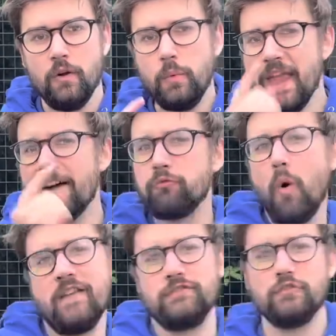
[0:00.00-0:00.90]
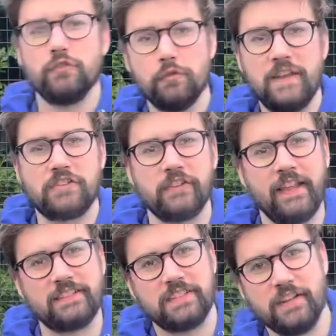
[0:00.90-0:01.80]
We have one Eurasian
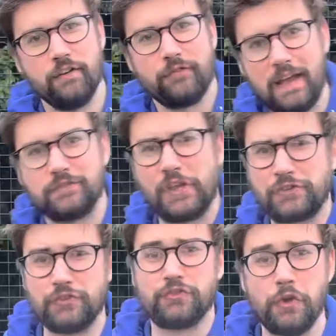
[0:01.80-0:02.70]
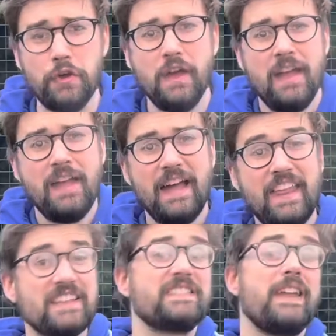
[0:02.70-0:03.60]
Lynx here at Five Sisters Zoo, and
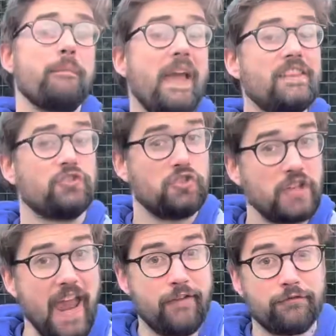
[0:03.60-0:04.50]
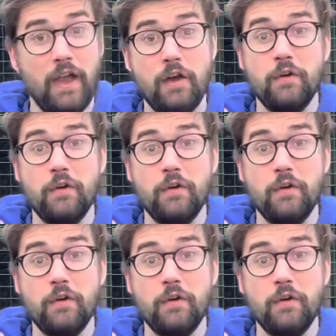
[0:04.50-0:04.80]
his name is Chef. Now,